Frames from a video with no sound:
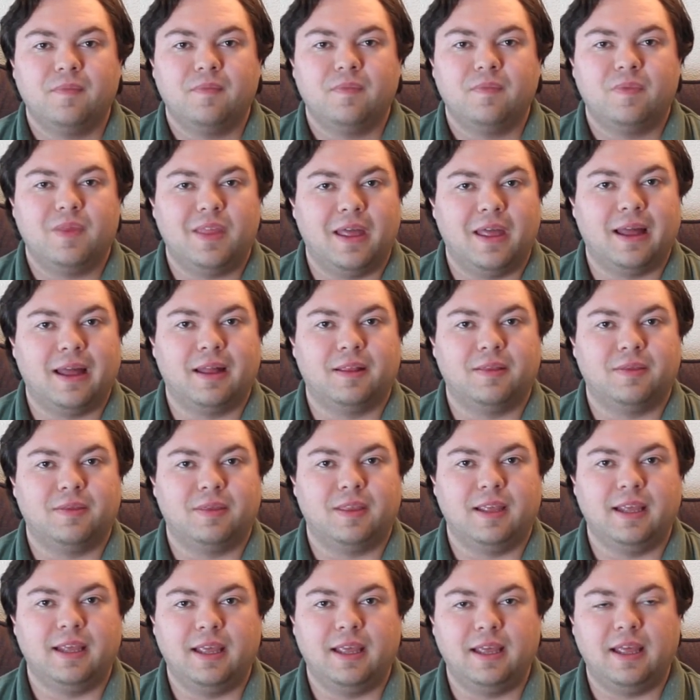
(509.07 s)

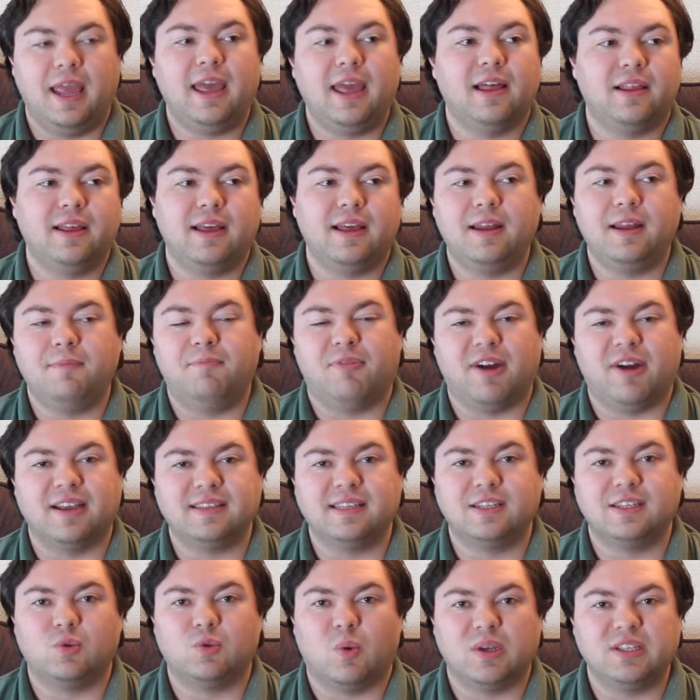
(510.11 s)
the alien
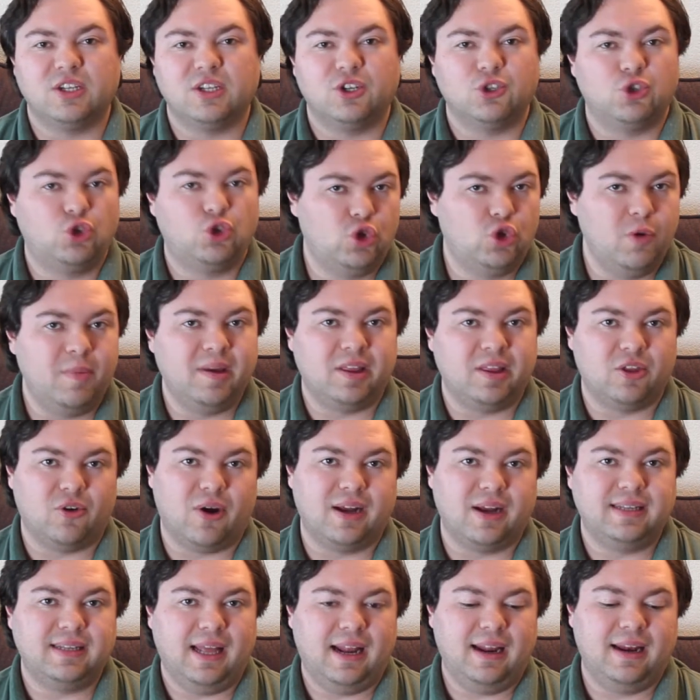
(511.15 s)
presence wasn't assuming their
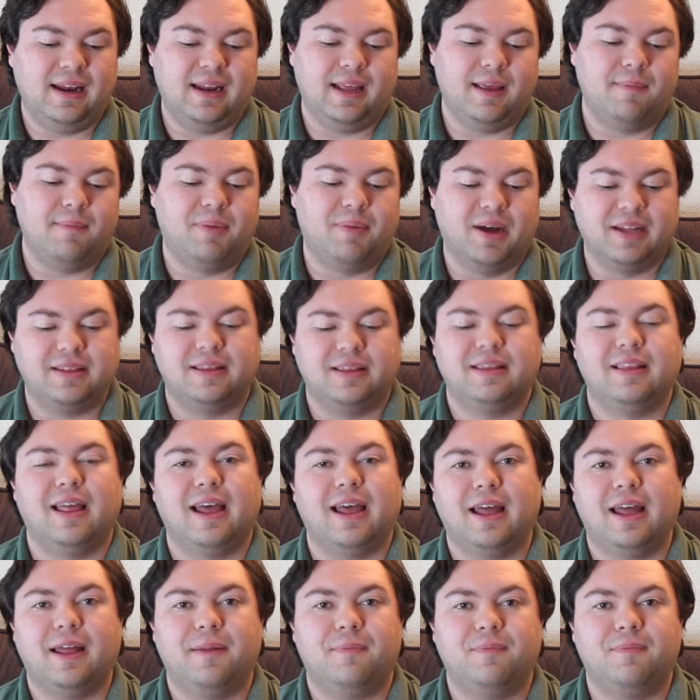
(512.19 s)
identity, but
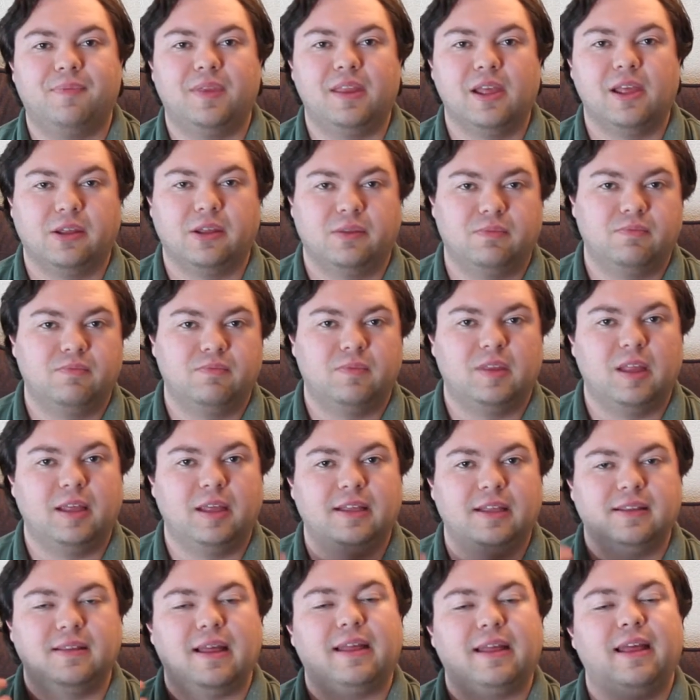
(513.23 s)

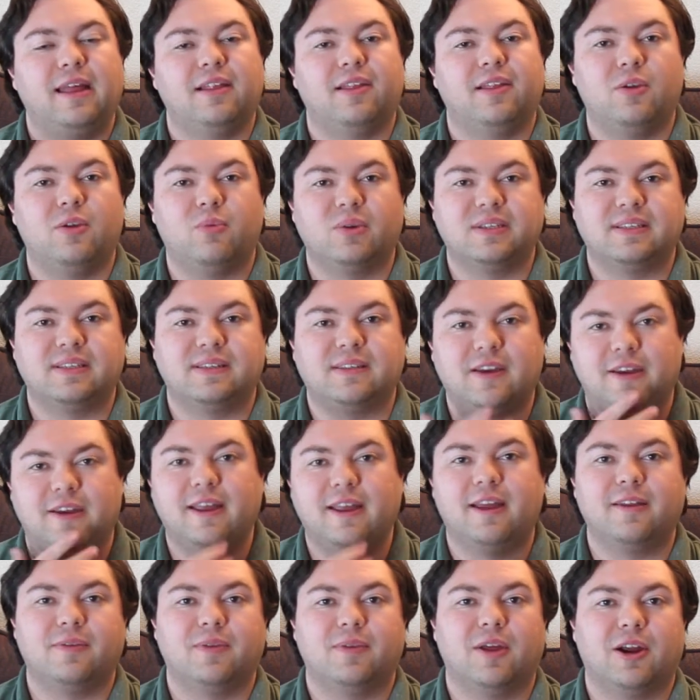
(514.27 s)
the alien was
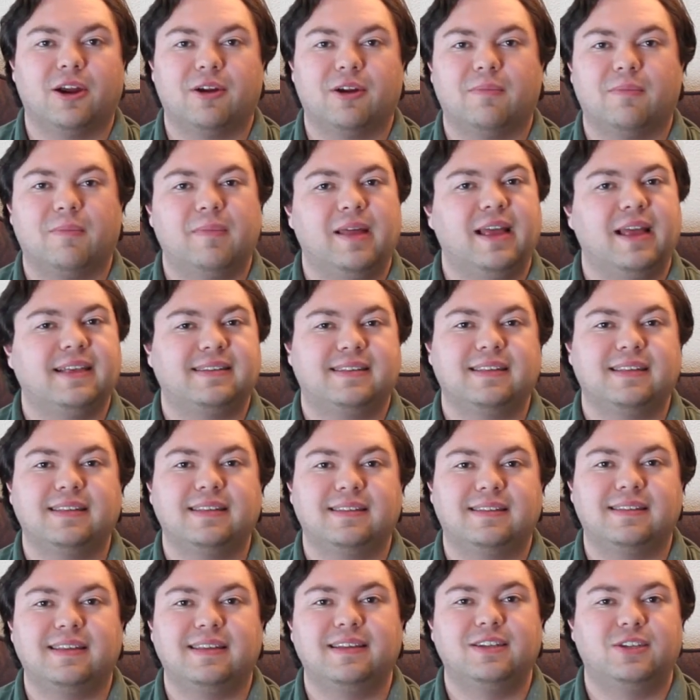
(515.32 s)
sucking their
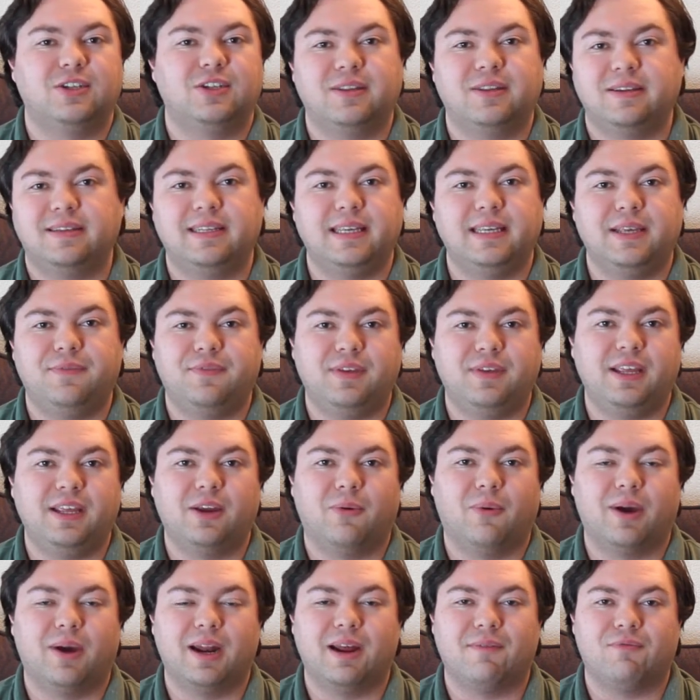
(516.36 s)
essence into the TV
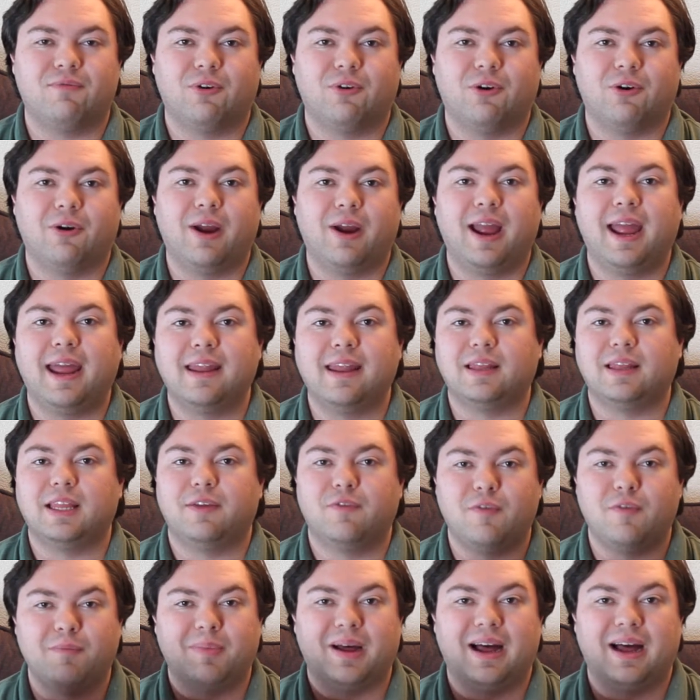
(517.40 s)
or whatever and
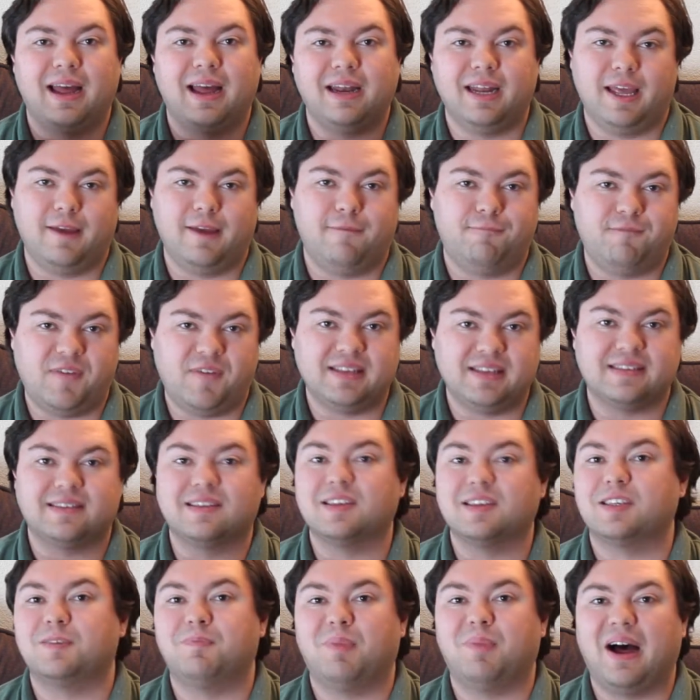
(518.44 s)
leaving behind a
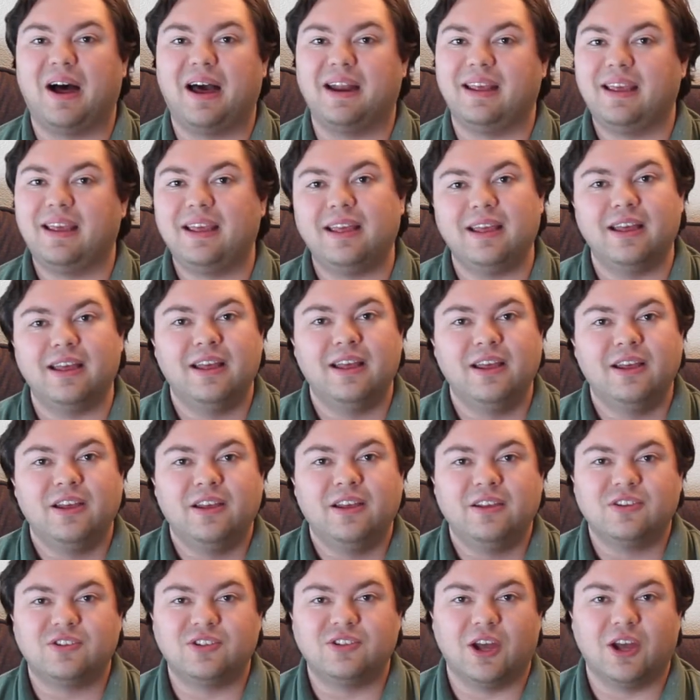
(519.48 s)
faceless body.
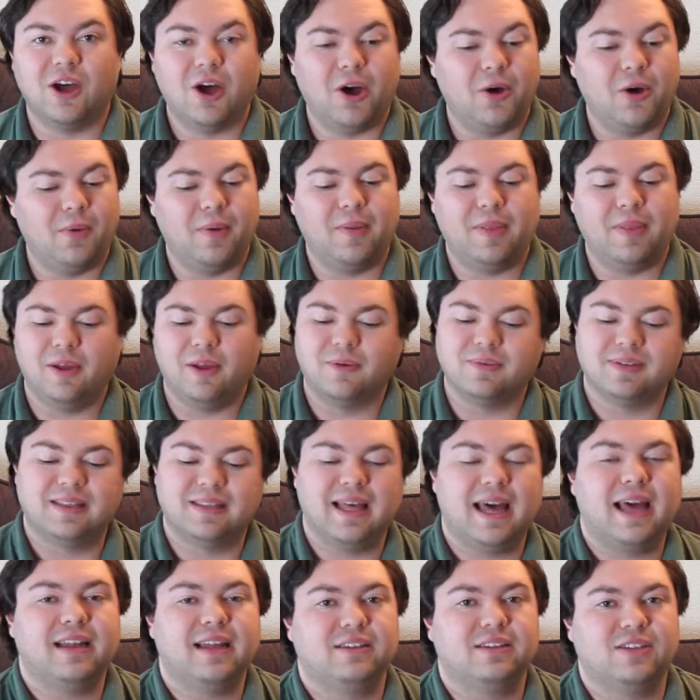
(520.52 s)
So there was
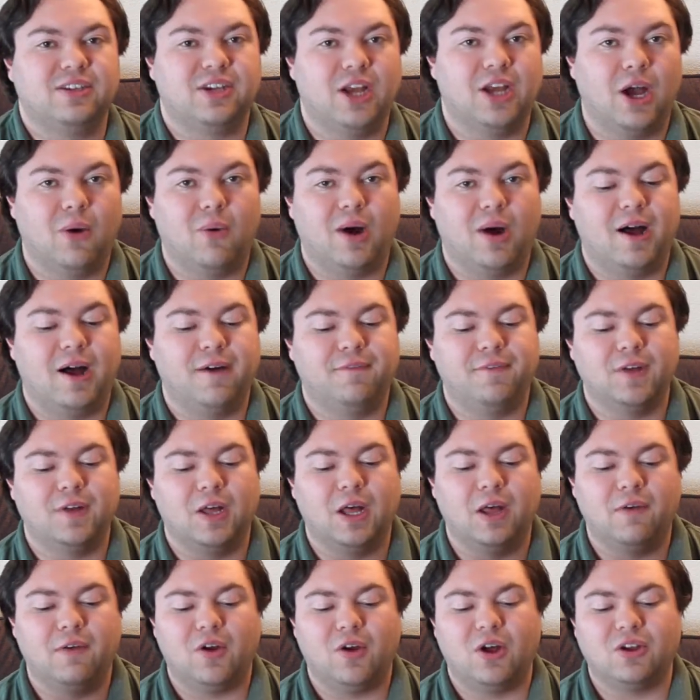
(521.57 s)
that to go off
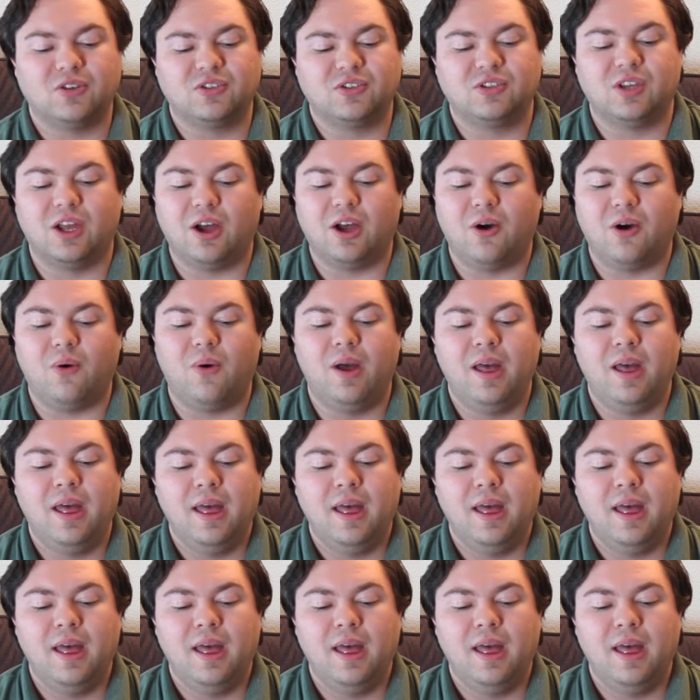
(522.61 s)
of. Also,